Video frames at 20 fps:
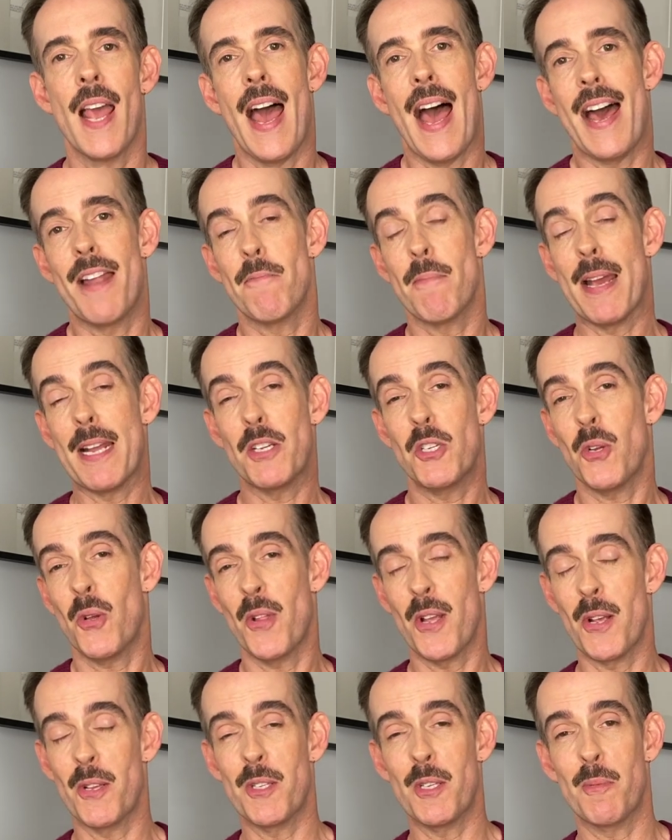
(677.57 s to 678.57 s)
and make sure
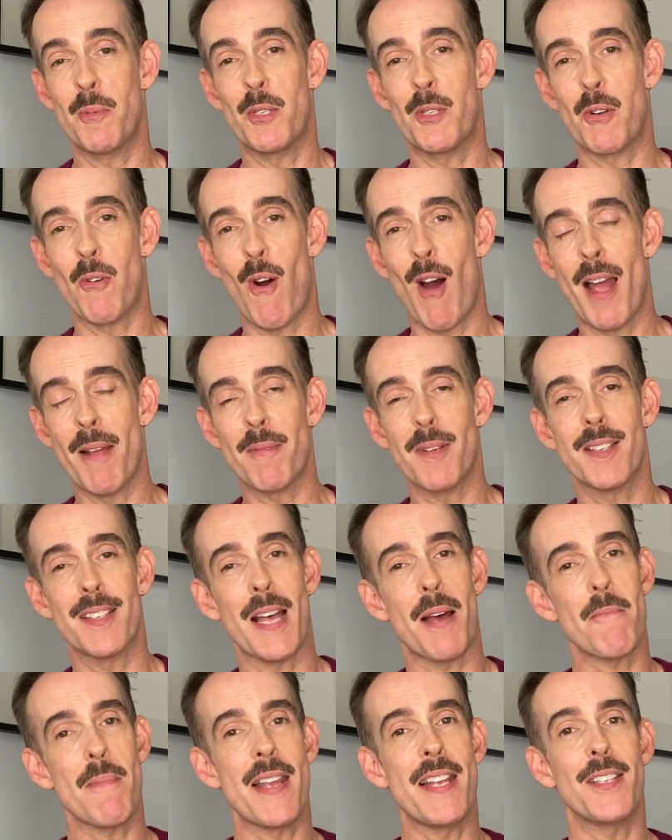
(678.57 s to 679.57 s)
that you subscribe, because
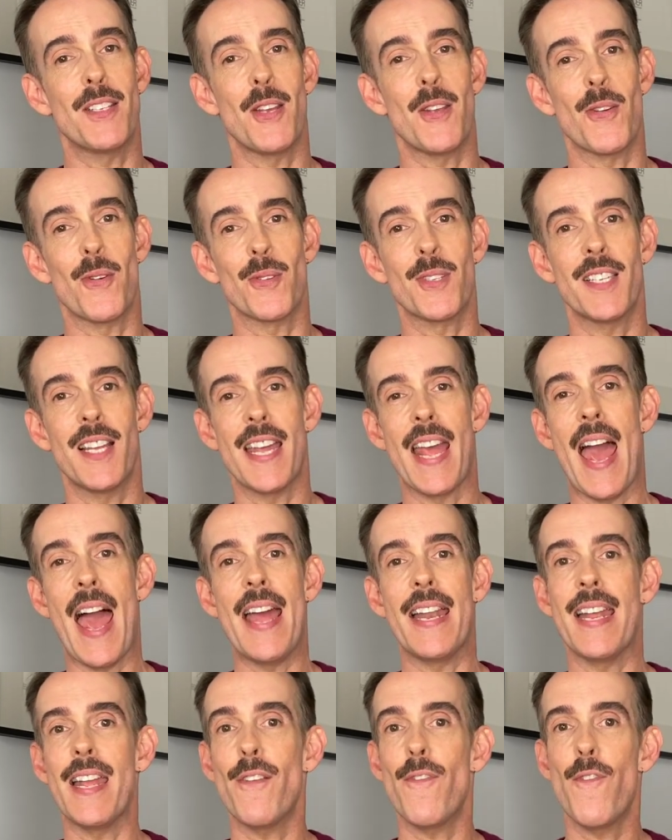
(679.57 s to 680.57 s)
that means that you'll see
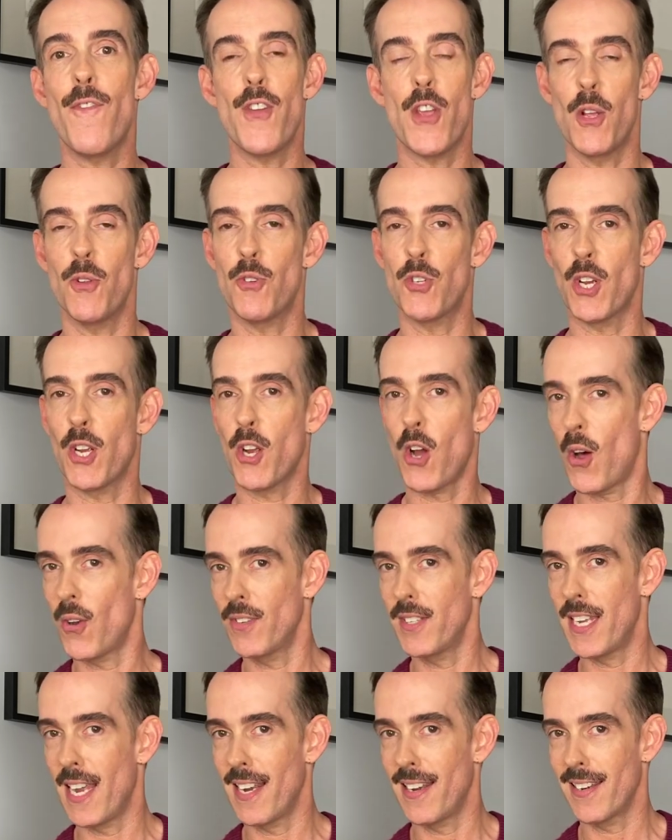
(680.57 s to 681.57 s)
any future
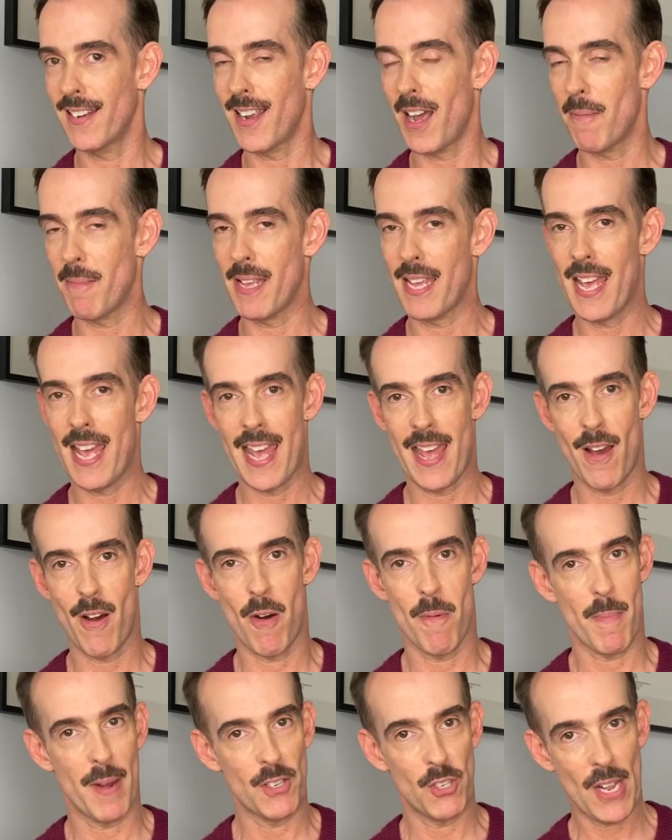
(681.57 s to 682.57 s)
content coming here
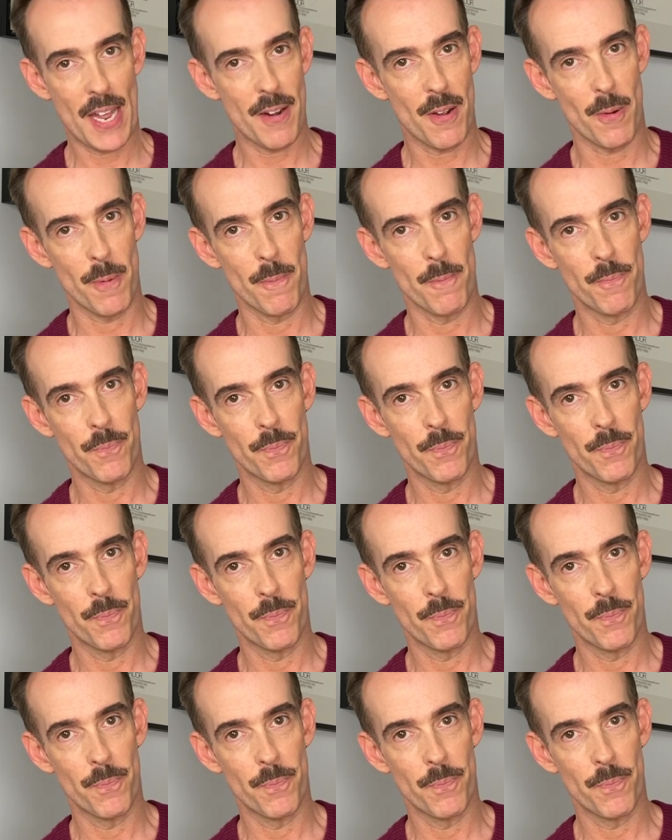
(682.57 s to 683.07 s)
on my channel.